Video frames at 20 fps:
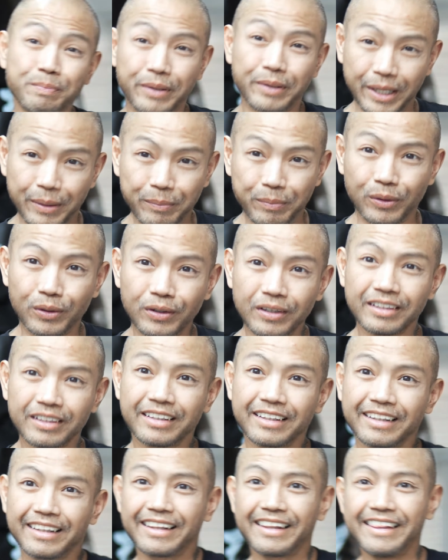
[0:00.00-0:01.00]
people
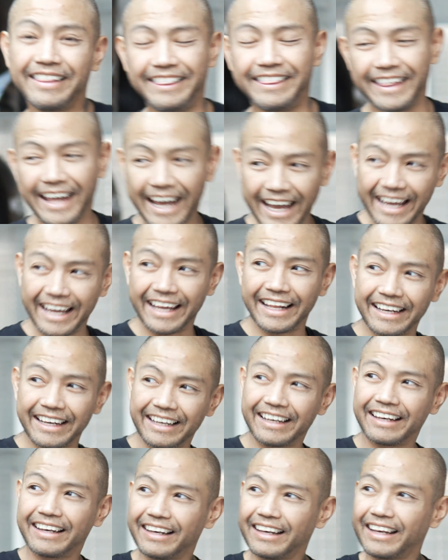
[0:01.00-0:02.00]
that
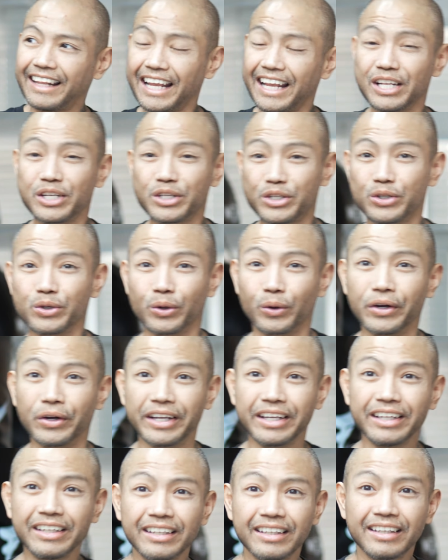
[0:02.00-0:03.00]

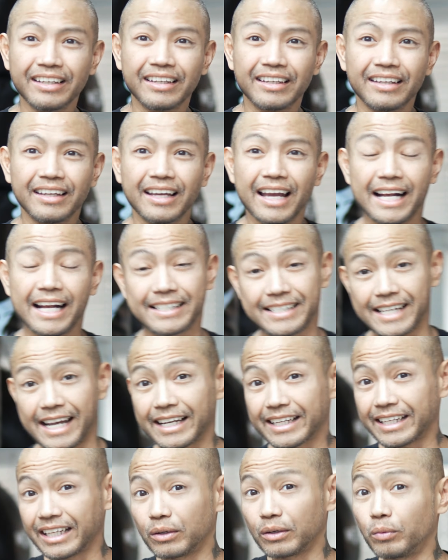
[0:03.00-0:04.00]
enjoy
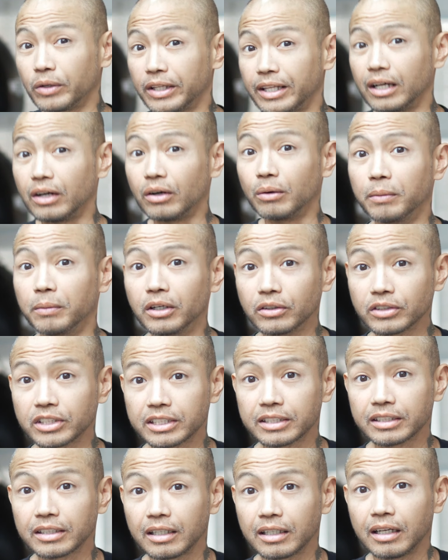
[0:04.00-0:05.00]
attacking with
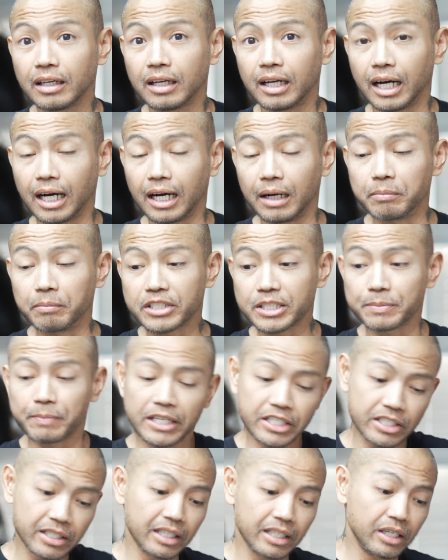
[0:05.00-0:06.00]
elbows,
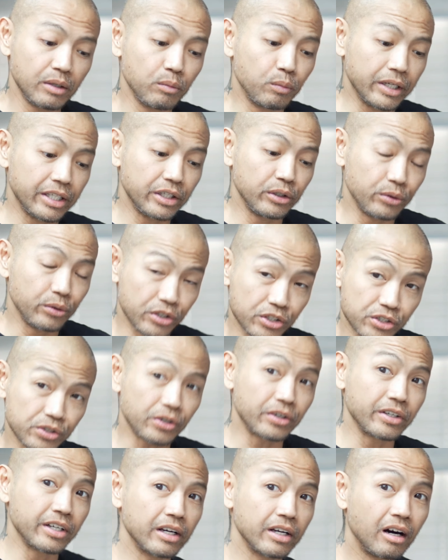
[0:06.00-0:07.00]
especially when you just
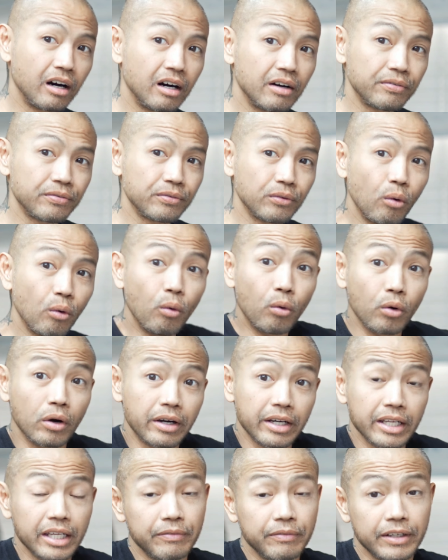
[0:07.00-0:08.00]
started off
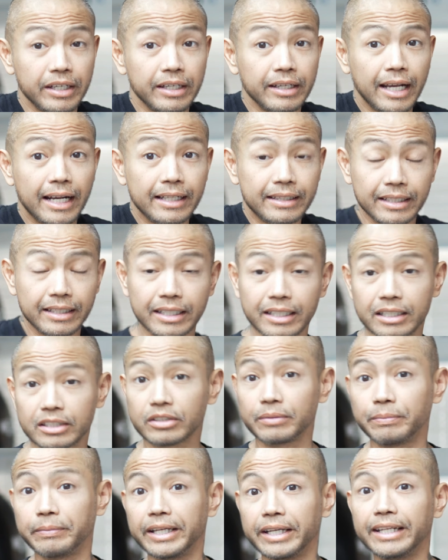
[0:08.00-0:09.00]
or even at the
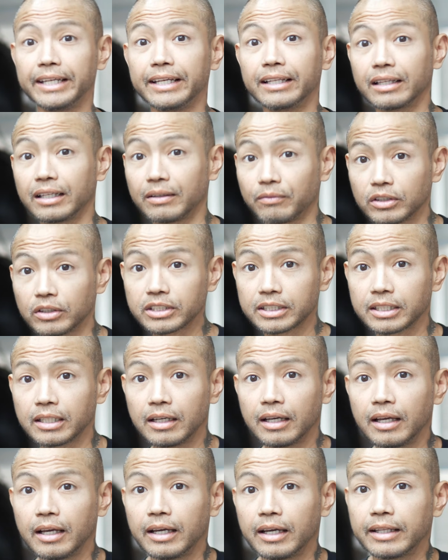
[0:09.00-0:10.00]
intermediate levels,
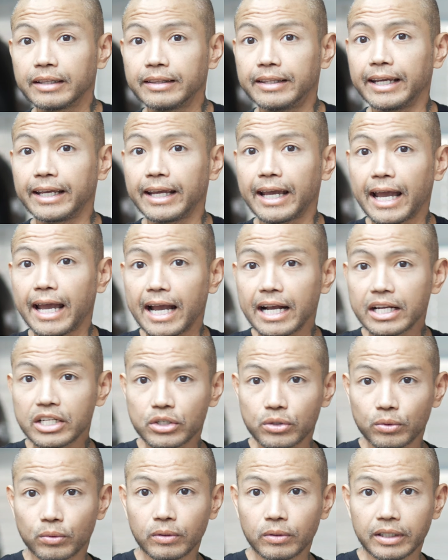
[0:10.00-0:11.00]
they
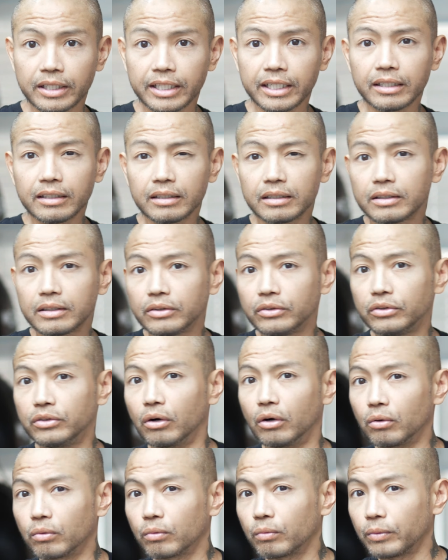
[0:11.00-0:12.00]
actually
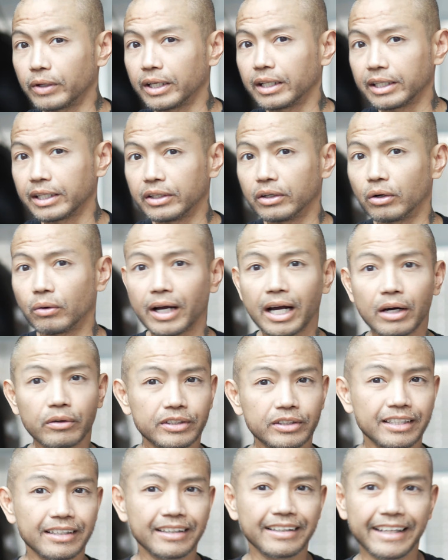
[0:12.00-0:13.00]
don't really know how
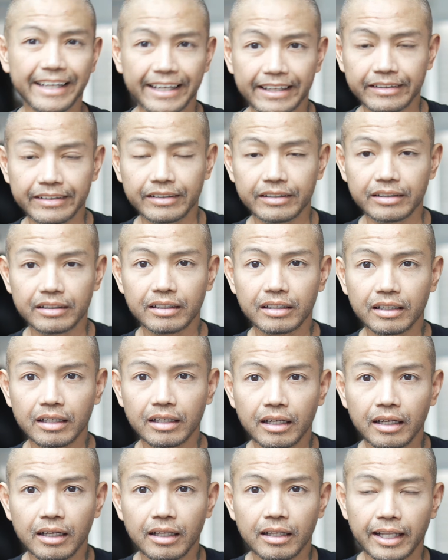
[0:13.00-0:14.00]
to land it.
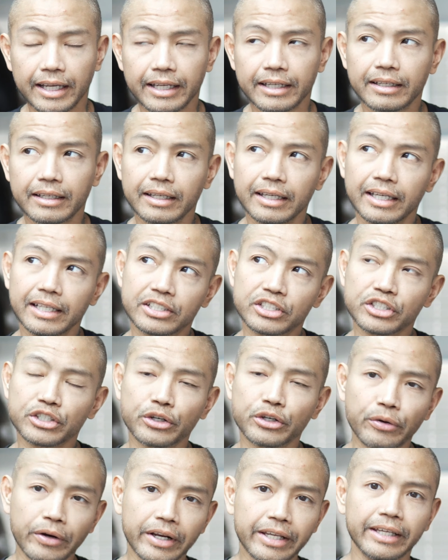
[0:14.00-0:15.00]
Like, it's
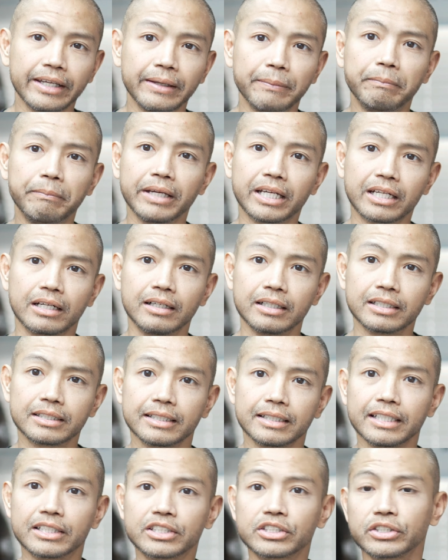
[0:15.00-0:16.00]
tricky because
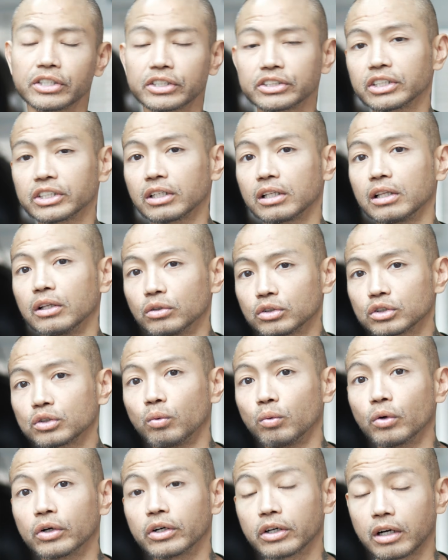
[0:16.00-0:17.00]
it's such a close
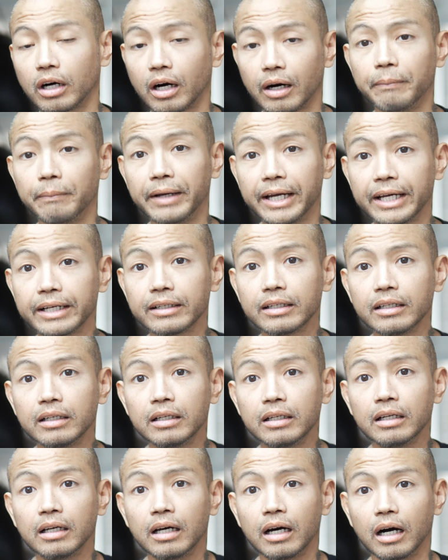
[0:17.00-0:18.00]
quarter combat
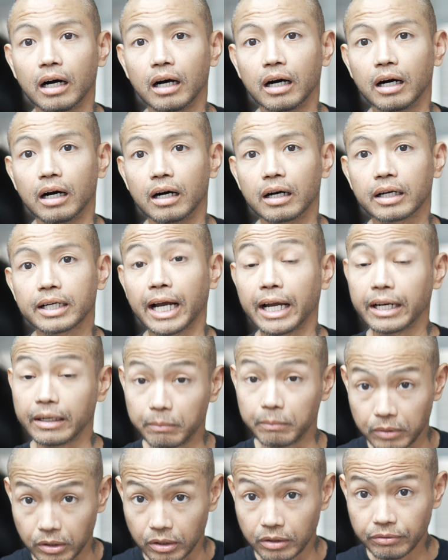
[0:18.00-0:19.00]
kind
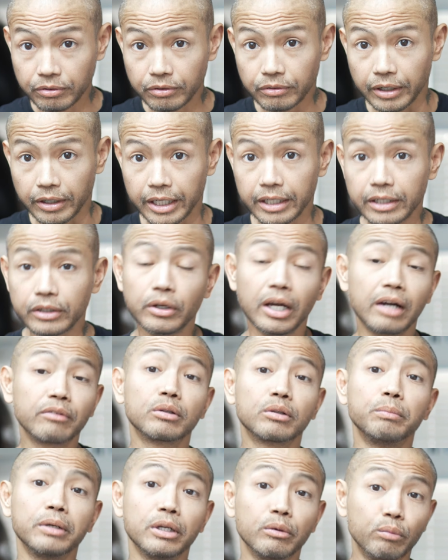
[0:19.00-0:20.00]
of move, right? You have
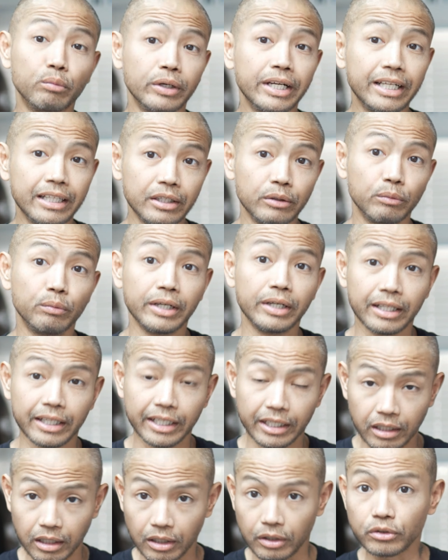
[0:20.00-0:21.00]
to be really, really
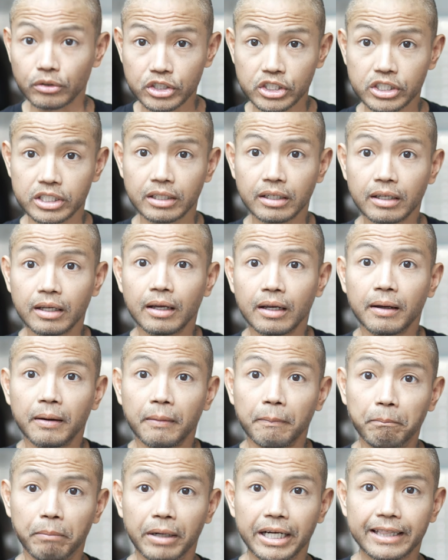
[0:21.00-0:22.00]
close.
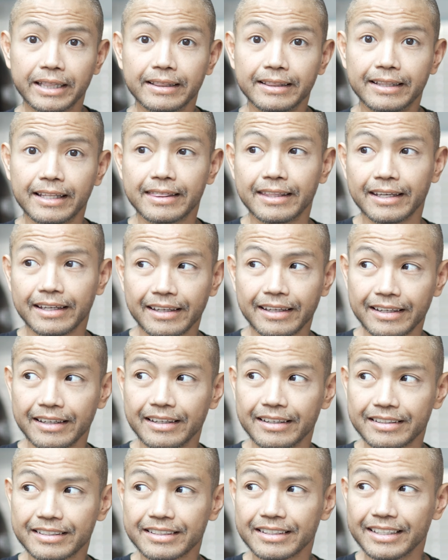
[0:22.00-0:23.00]
But the thing
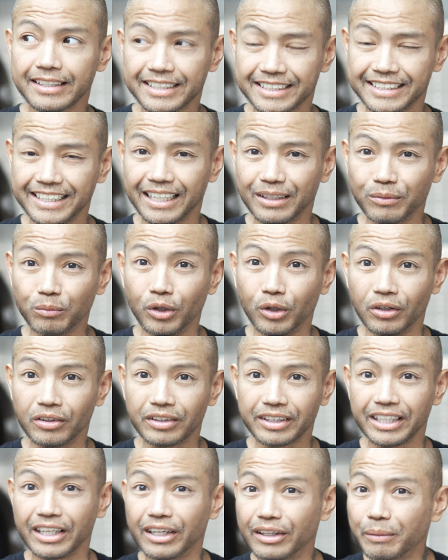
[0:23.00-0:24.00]
is that, well,
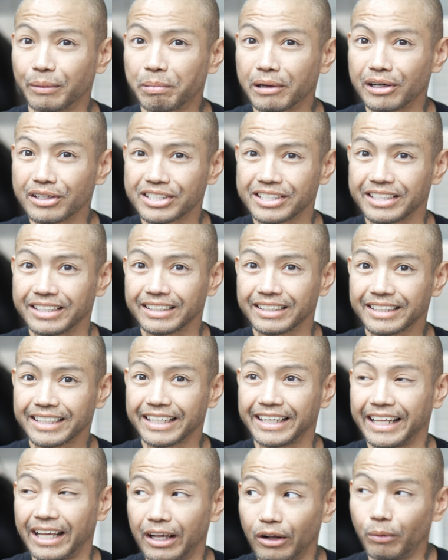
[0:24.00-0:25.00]
the other person
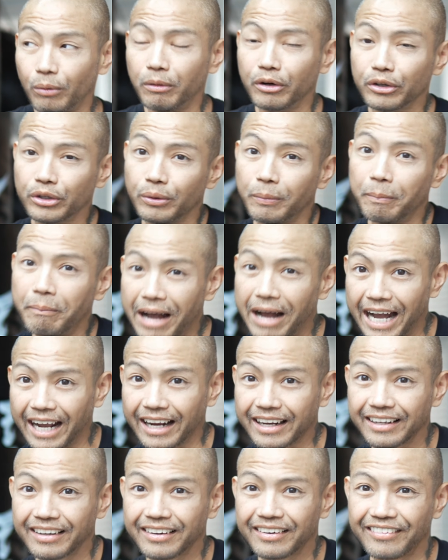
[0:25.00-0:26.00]
can elbow you
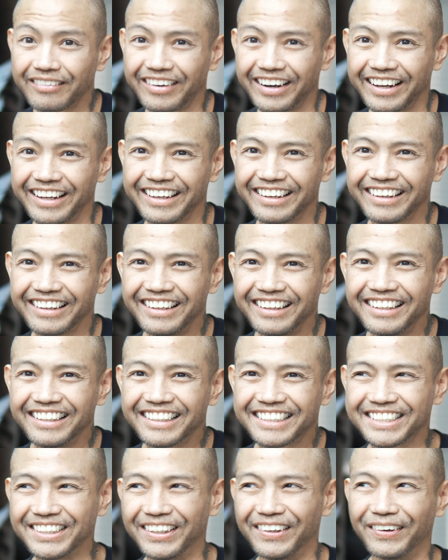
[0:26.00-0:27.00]
back, right?
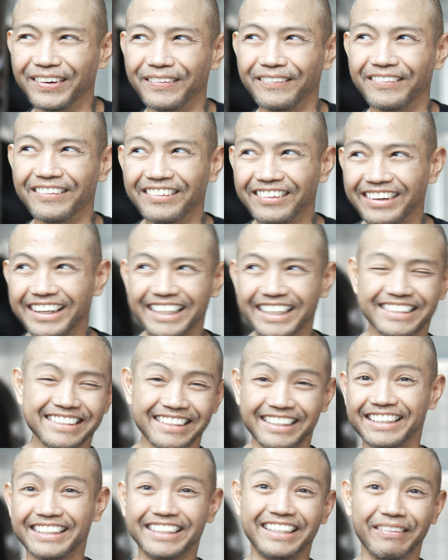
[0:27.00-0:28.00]
So it's
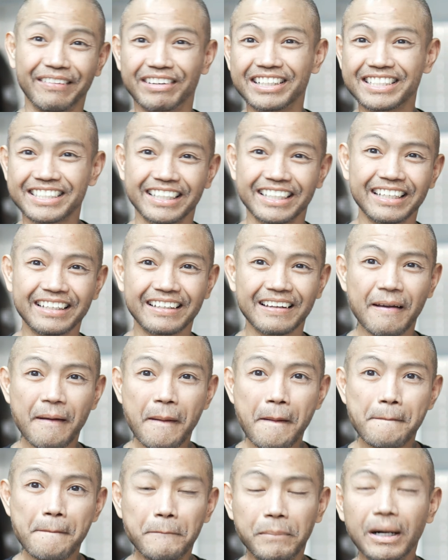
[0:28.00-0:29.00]
like give or take.
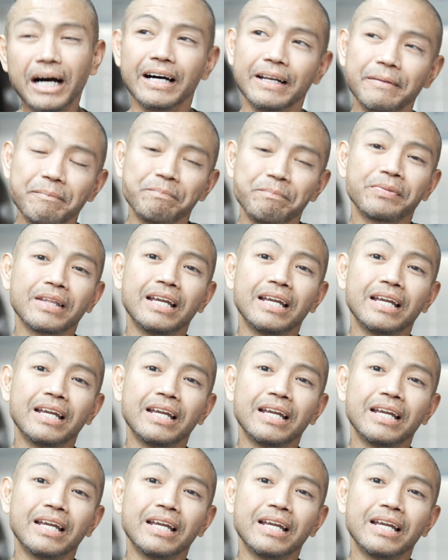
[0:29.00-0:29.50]
But